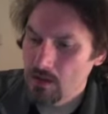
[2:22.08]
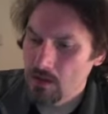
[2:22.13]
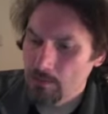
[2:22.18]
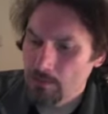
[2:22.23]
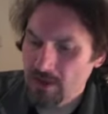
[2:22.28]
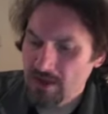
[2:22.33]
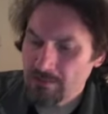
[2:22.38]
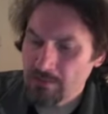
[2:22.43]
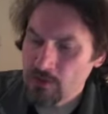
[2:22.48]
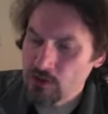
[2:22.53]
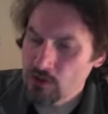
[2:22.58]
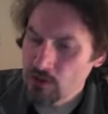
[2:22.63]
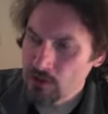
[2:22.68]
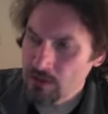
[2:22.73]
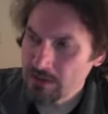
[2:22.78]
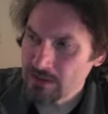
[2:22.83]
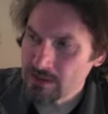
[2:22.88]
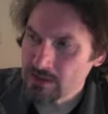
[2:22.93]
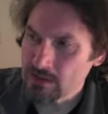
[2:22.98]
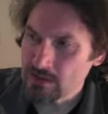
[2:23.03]
But I've been
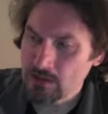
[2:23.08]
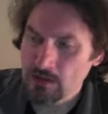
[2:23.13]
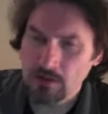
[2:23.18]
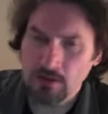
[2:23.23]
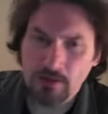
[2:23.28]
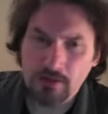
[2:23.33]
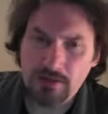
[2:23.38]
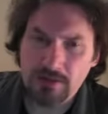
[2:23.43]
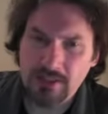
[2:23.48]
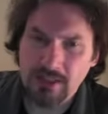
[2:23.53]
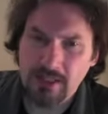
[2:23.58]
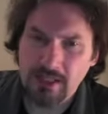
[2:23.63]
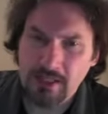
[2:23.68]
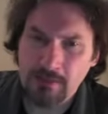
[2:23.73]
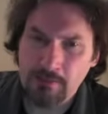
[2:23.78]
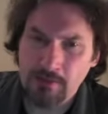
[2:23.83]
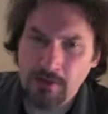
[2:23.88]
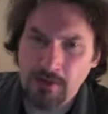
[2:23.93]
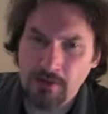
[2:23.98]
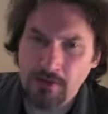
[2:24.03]
doing this a long
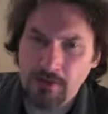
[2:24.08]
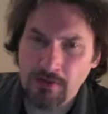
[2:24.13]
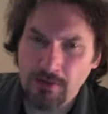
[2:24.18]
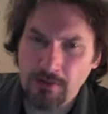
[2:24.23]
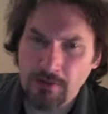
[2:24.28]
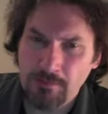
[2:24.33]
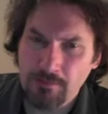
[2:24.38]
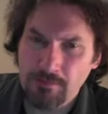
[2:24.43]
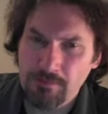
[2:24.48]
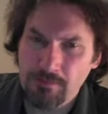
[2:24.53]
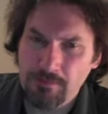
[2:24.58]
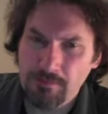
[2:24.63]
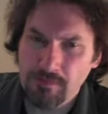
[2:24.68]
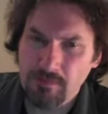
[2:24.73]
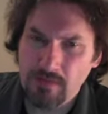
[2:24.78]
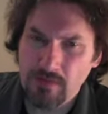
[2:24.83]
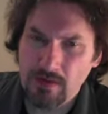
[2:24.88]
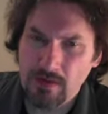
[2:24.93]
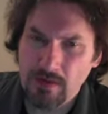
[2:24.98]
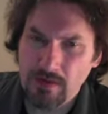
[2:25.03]
time now,
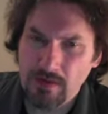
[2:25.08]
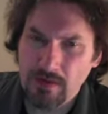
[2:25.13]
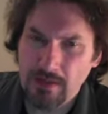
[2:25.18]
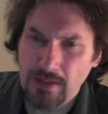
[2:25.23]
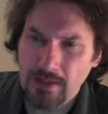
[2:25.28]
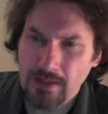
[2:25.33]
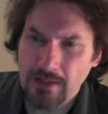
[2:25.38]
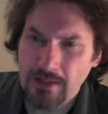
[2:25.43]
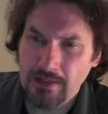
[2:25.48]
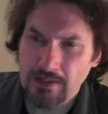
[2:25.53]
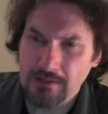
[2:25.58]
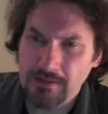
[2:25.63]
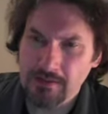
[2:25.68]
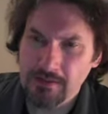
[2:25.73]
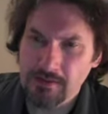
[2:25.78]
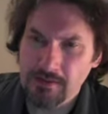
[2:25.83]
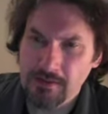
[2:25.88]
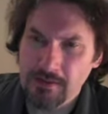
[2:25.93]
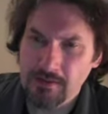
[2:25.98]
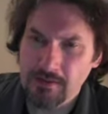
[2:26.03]

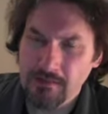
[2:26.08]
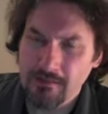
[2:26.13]
and